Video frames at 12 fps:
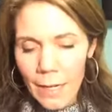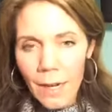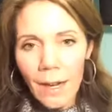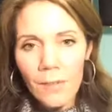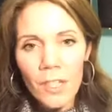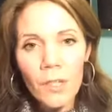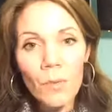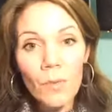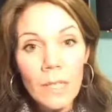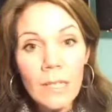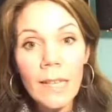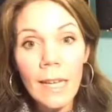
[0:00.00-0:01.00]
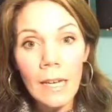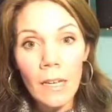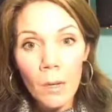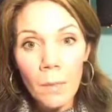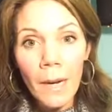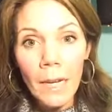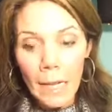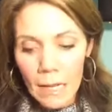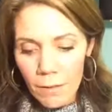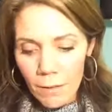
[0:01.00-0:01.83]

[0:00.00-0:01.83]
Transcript: of just resetting your body.